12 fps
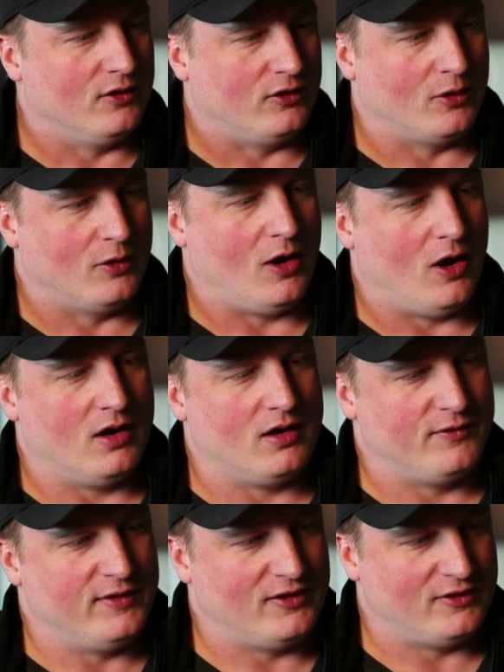So all
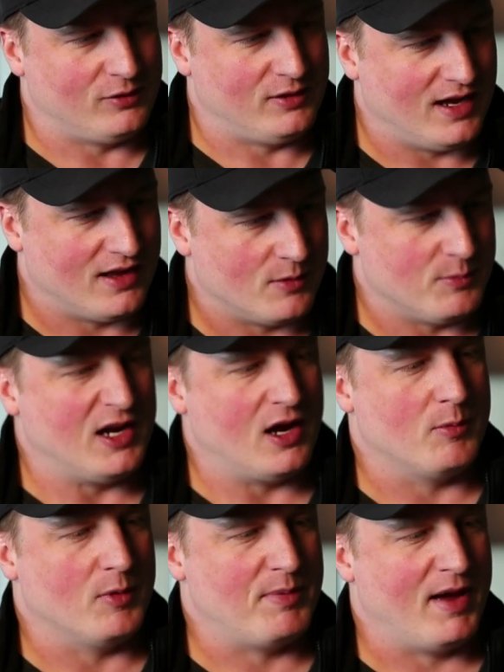of these together
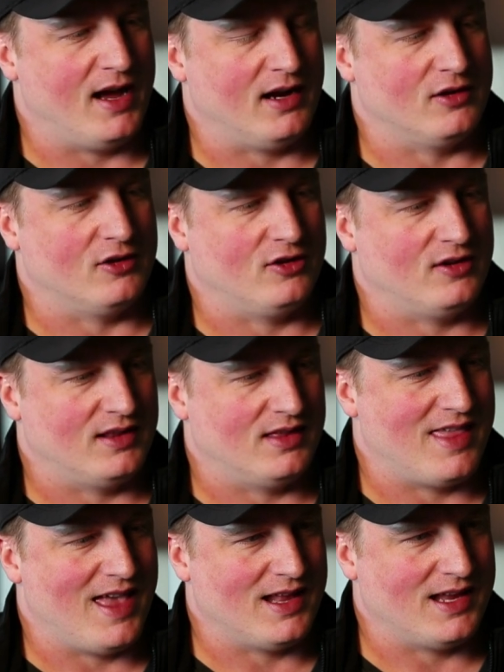become a package
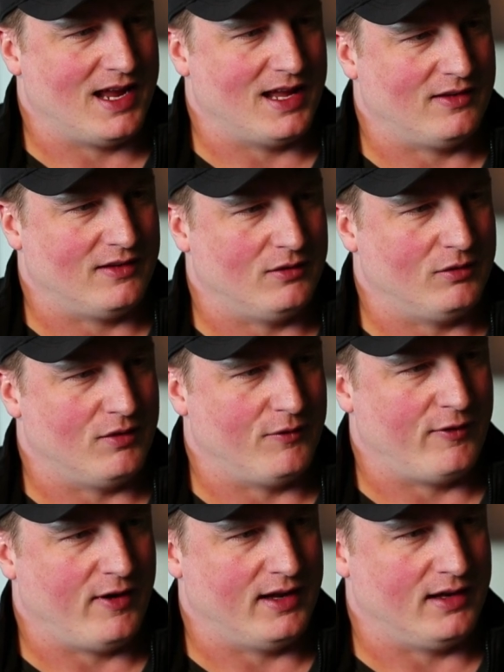that then gets into the
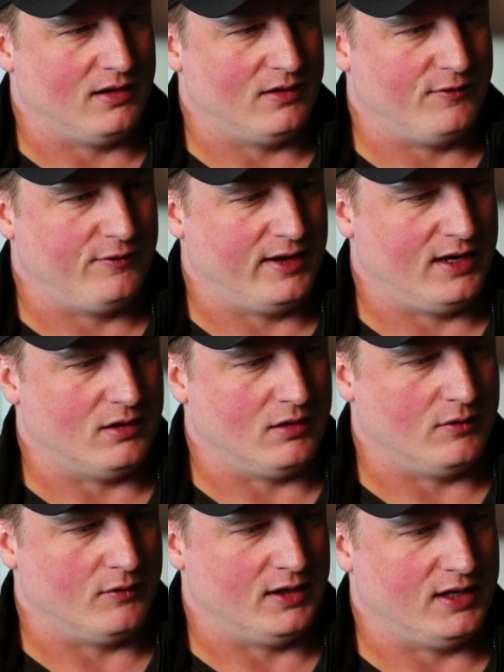final
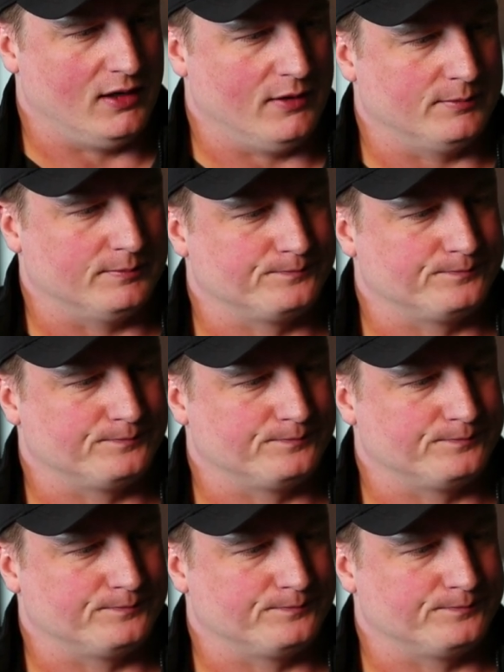fader over here.